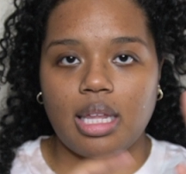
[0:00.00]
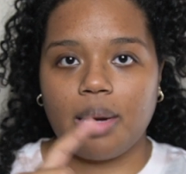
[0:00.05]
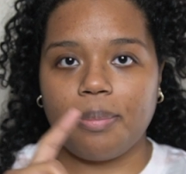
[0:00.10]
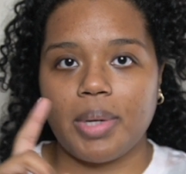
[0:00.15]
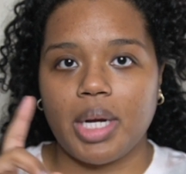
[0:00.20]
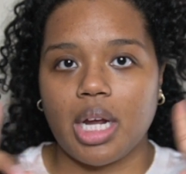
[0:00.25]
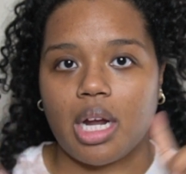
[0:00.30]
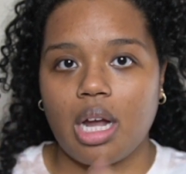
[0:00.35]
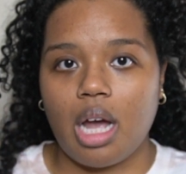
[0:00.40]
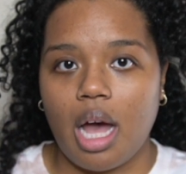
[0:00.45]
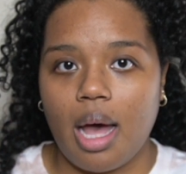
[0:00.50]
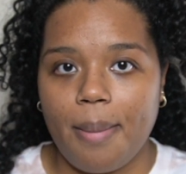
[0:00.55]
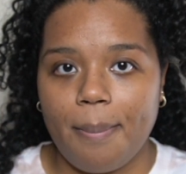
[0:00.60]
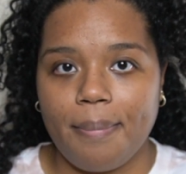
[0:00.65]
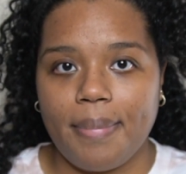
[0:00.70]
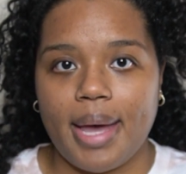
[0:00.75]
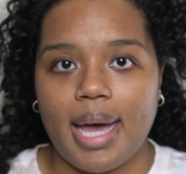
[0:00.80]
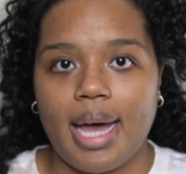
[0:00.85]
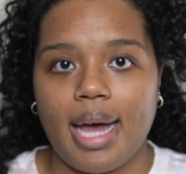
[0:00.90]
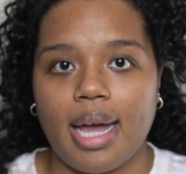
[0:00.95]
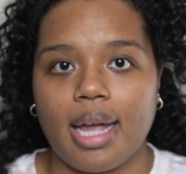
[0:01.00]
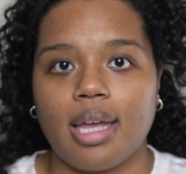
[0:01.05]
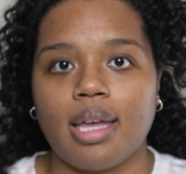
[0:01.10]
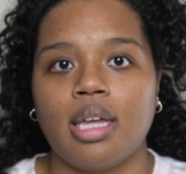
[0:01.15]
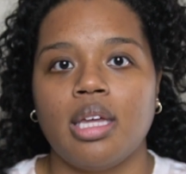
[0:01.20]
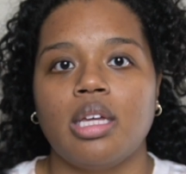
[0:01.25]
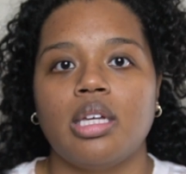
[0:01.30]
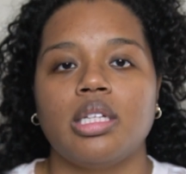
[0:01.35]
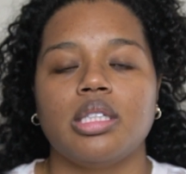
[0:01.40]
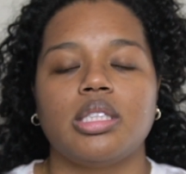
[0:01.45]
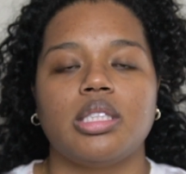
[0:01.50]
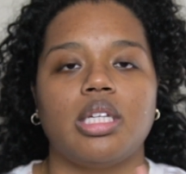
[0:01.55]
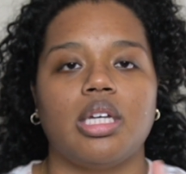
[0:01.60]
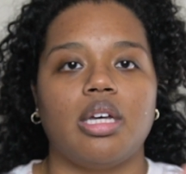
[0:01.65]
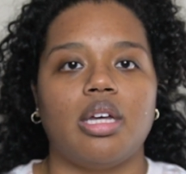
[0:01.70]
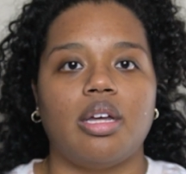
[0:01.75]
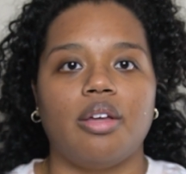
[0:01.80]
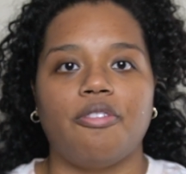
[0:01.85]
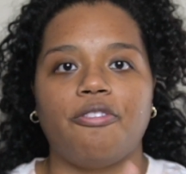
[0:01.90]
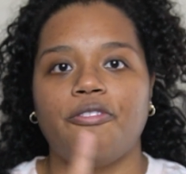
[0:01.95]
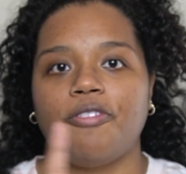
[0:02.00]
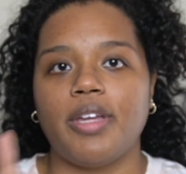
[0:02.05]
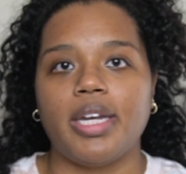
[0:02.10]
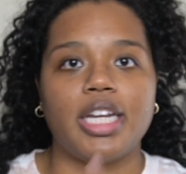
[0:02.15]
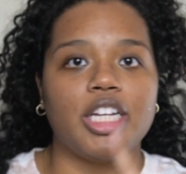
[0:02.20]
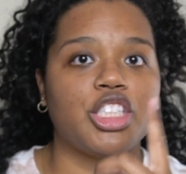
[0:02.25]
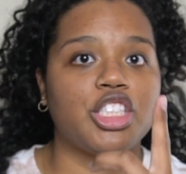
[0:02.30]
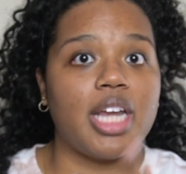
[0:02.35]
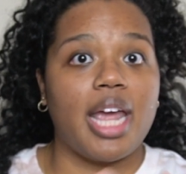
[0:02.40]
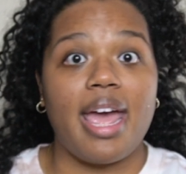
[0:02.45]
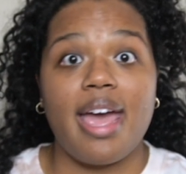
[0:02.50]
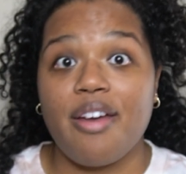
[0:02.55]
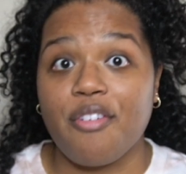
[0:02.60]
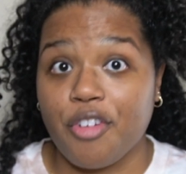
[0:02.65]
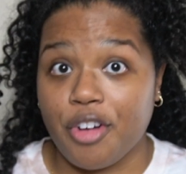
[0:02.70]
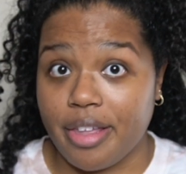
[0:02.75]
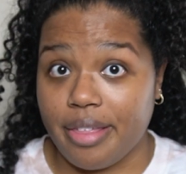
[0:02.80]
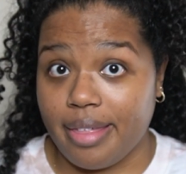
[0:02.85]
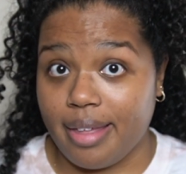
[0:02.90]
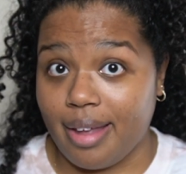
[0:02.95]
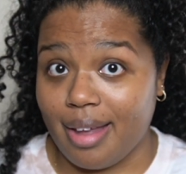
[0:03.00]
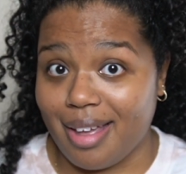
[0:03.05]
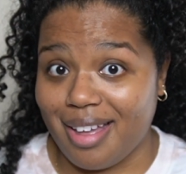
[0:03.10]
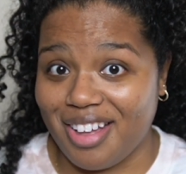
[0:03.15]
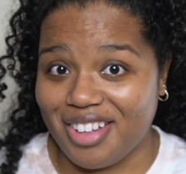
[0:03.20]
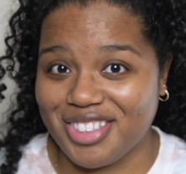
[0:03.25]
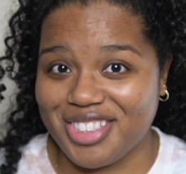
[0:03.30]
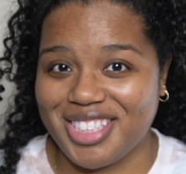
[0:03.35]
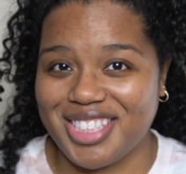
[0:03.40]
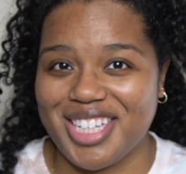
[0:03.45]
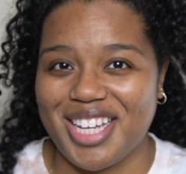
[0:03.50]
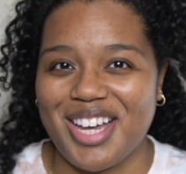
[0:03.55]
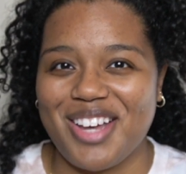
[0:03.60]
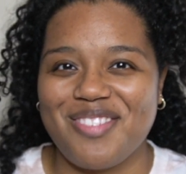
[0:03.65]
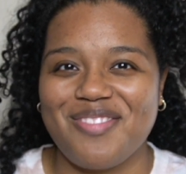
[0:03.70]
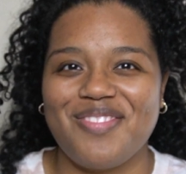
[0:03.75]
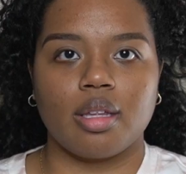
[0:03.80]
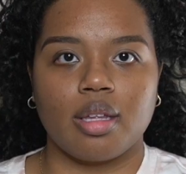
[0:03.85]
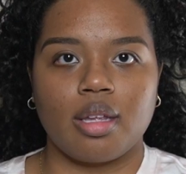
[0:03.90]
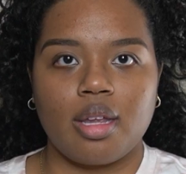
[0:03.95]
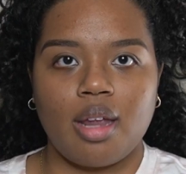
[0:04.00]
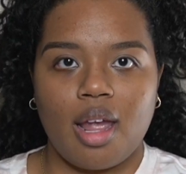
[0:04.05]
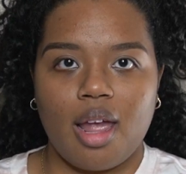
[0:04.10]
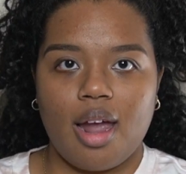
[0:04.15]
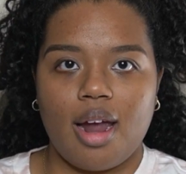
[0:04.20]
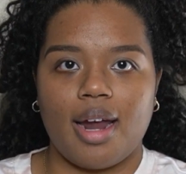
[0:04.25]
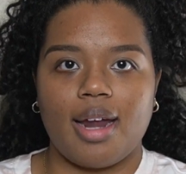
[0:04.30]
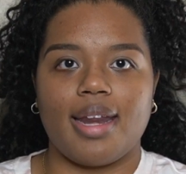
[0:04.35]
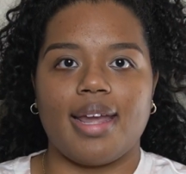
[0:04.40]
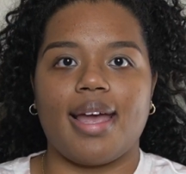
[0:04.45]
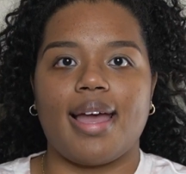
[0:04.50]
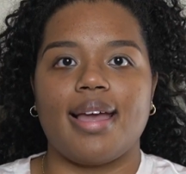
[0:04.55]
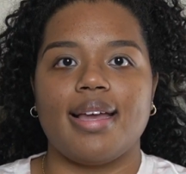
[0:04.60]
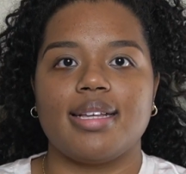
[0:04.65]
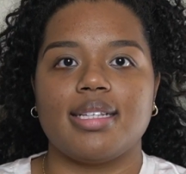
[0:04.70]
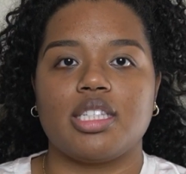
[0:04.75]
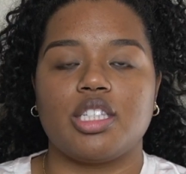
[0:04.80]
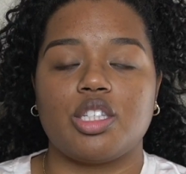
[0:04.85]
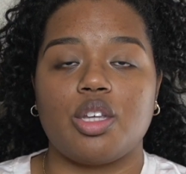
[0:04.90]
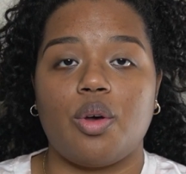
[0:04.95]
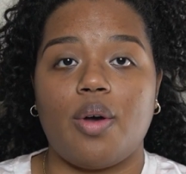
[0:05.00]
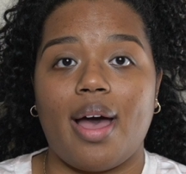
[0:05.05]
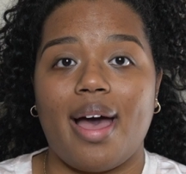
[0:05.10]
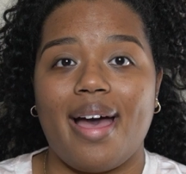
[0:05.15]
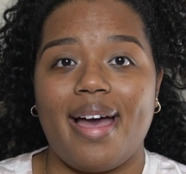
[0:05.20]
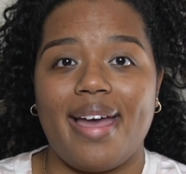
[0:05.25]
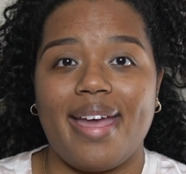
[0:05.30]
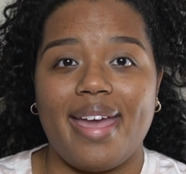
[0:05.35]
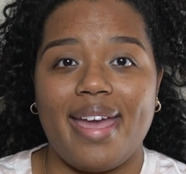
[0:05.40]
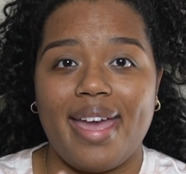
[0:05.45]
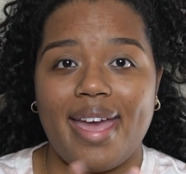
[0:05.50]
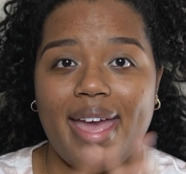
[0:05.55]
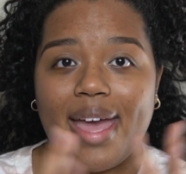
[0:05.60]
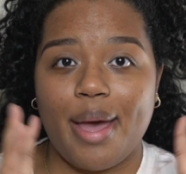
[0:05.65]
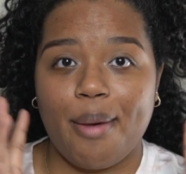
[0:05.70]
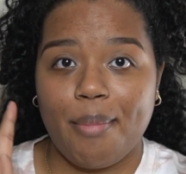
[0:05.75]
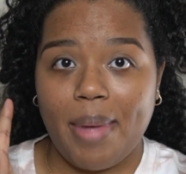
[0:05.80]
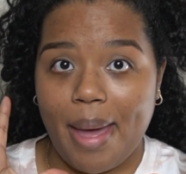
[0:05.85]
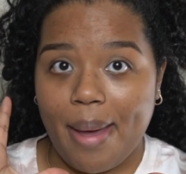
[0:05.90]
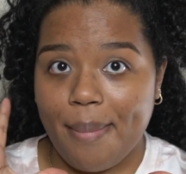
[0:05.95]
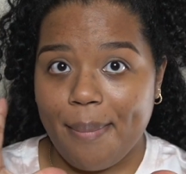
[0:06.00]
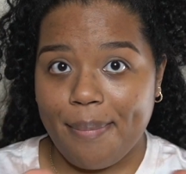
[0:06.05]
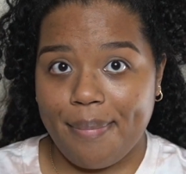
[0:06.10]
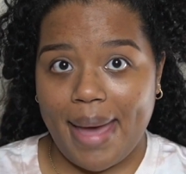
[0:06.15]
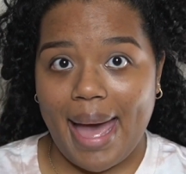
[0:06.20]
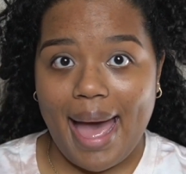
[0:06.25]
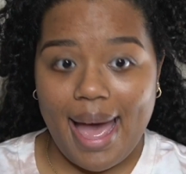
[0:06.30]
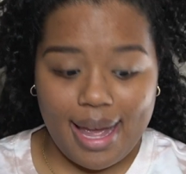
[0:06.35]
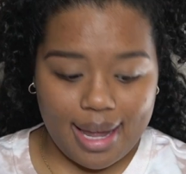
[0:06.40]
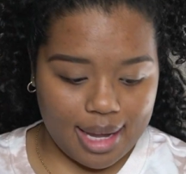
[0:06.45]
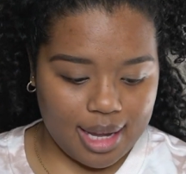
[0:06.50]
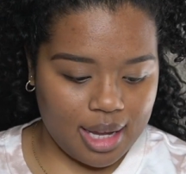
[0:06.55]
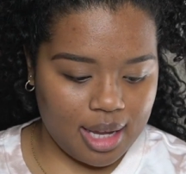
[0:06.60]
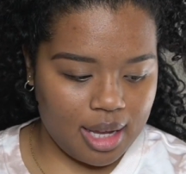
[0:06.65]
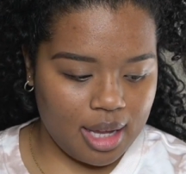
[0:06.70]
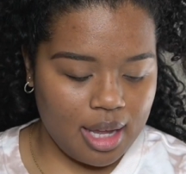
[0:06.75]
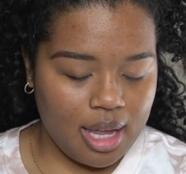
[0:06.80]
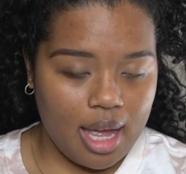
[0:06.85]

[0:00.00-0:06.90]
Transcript: I'm gonna come back to finish everything else up. Alrighty guys, so I am back.